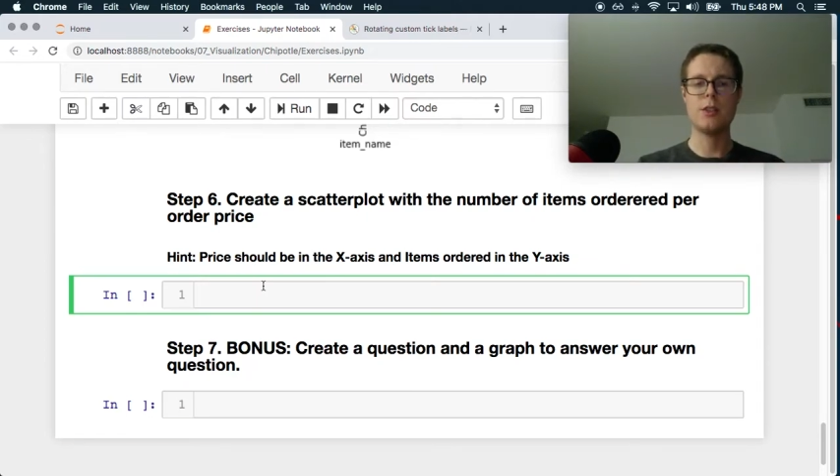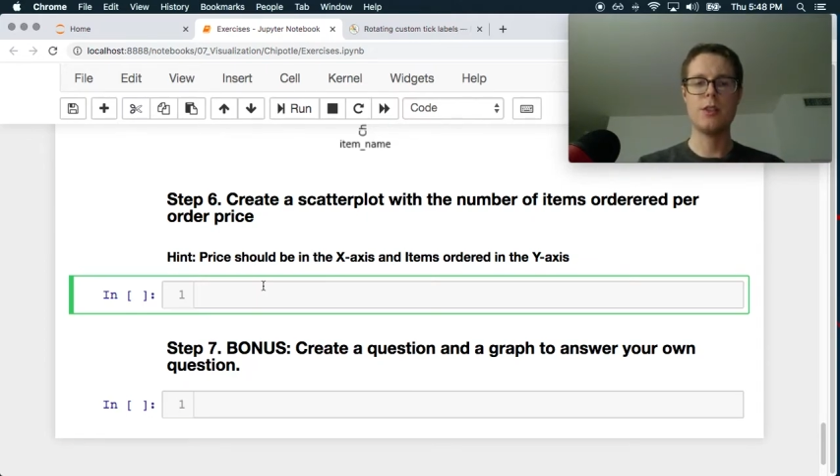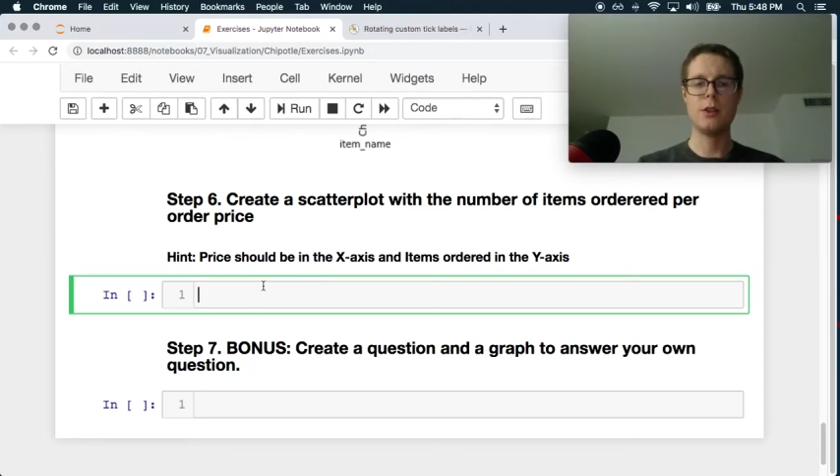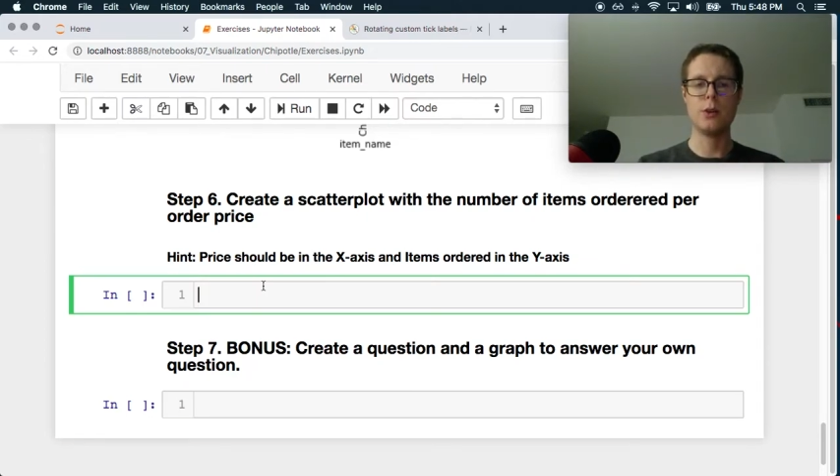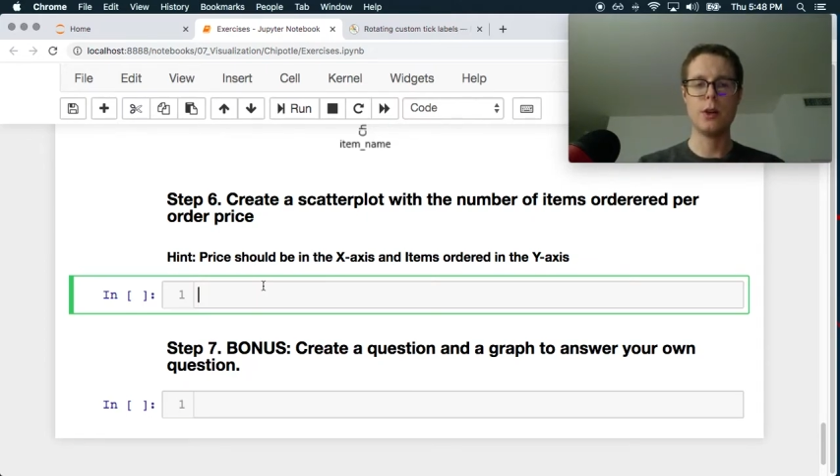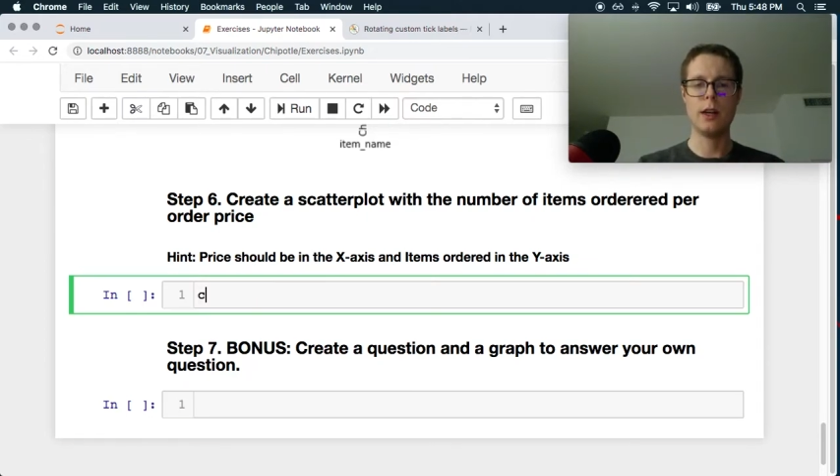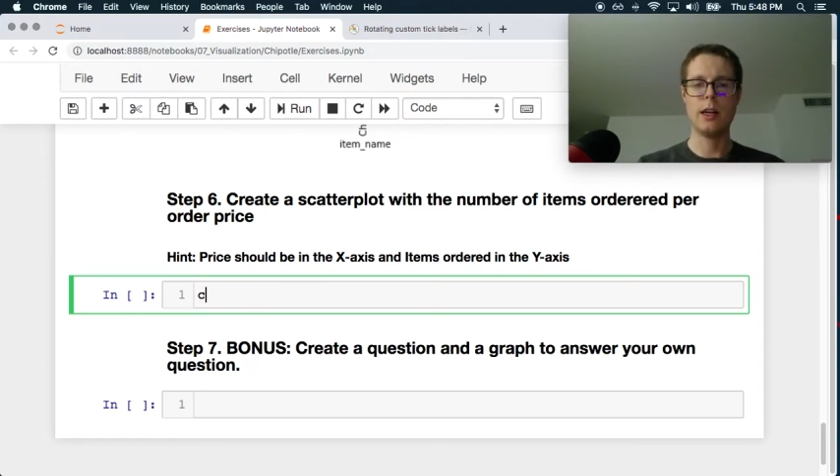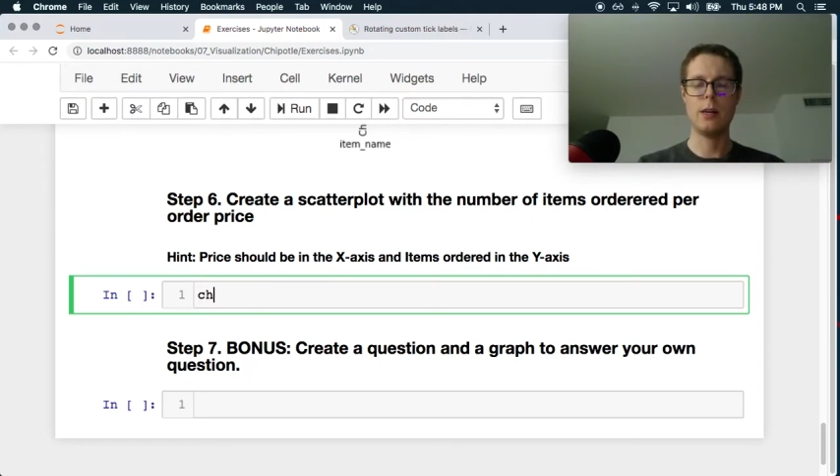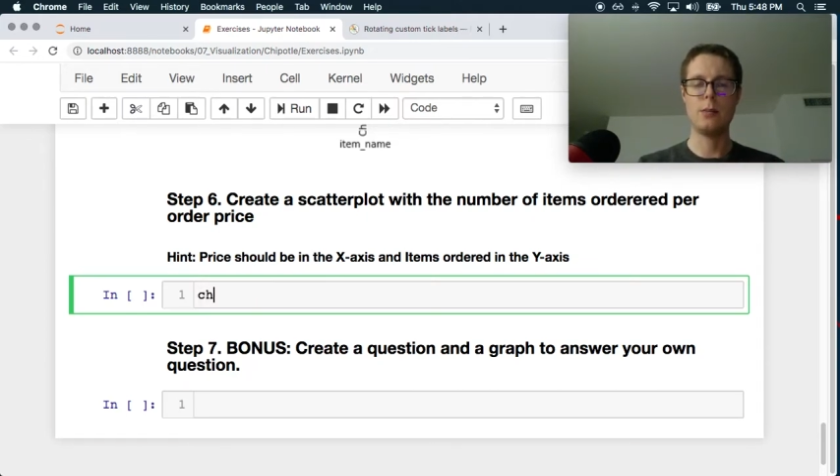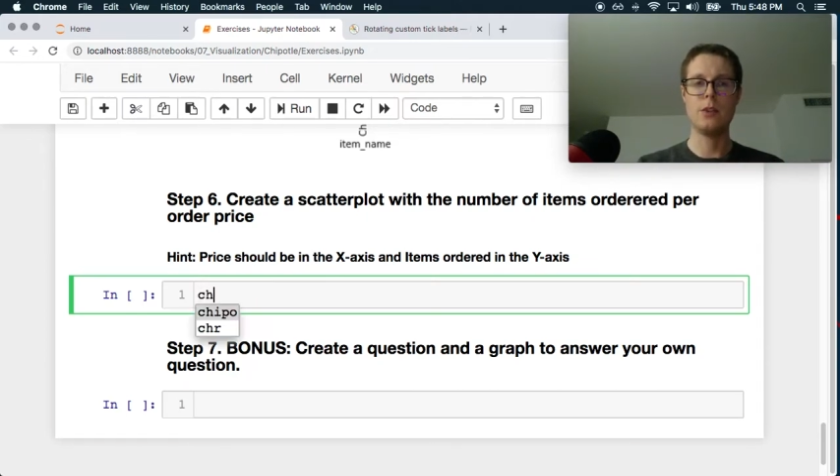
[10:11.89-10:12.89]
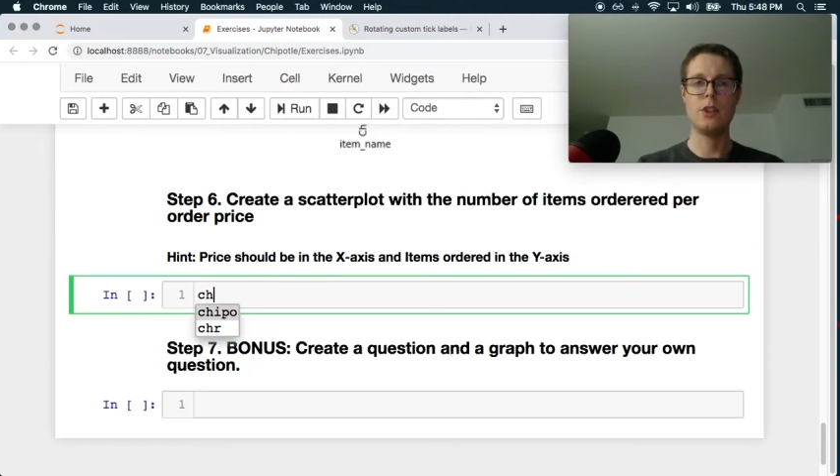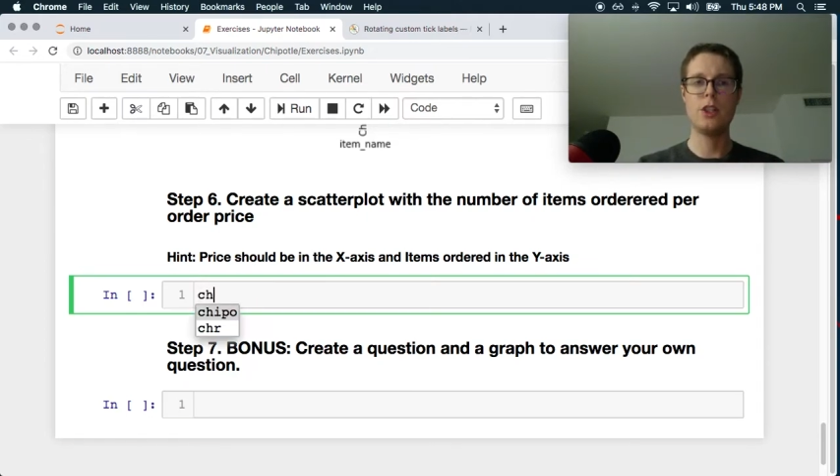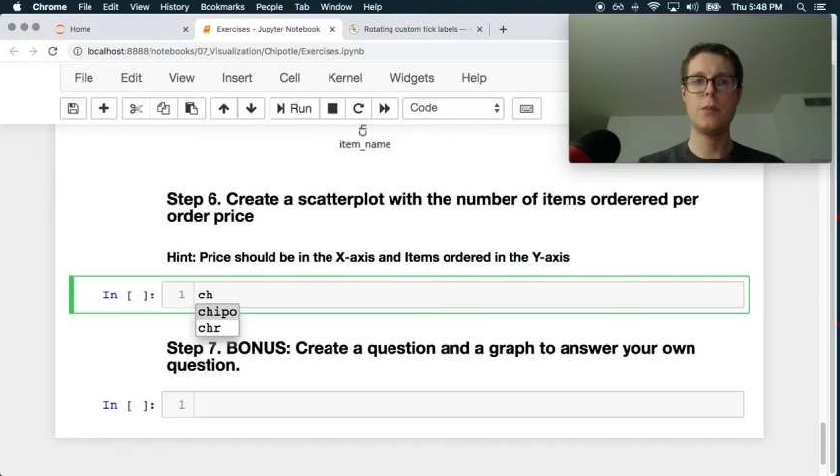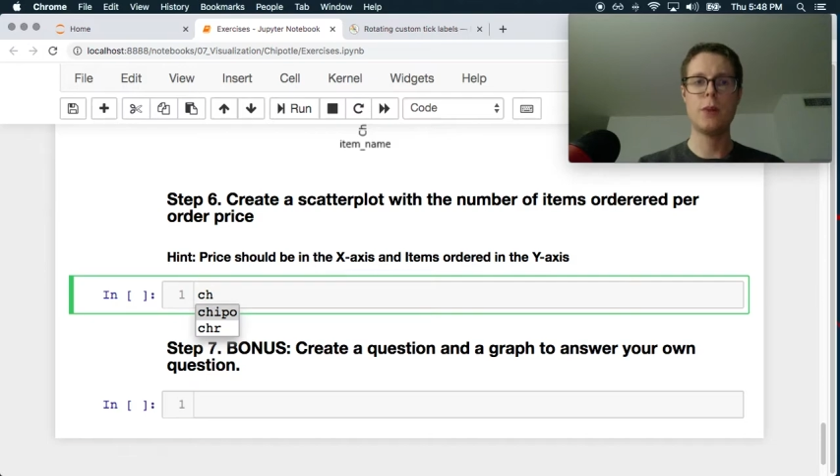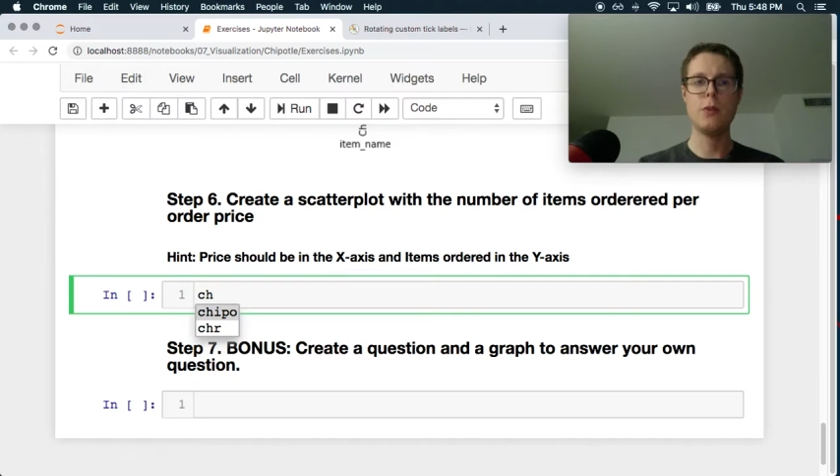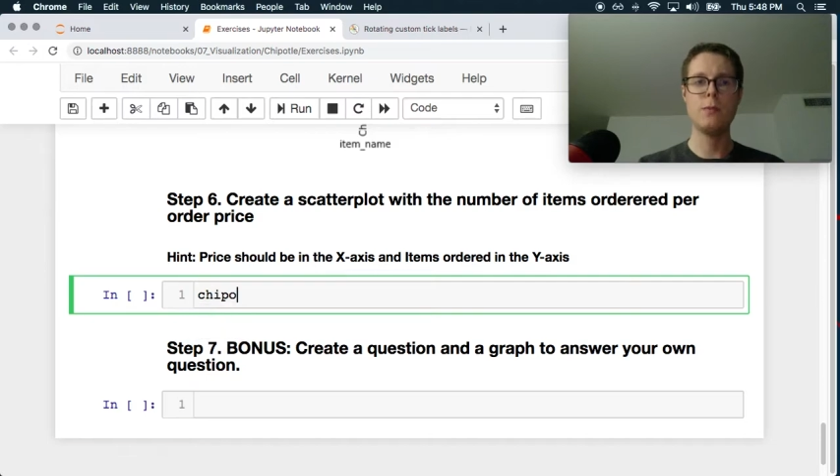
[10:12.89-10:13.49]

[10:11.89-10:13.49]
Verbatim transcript: do um, chipo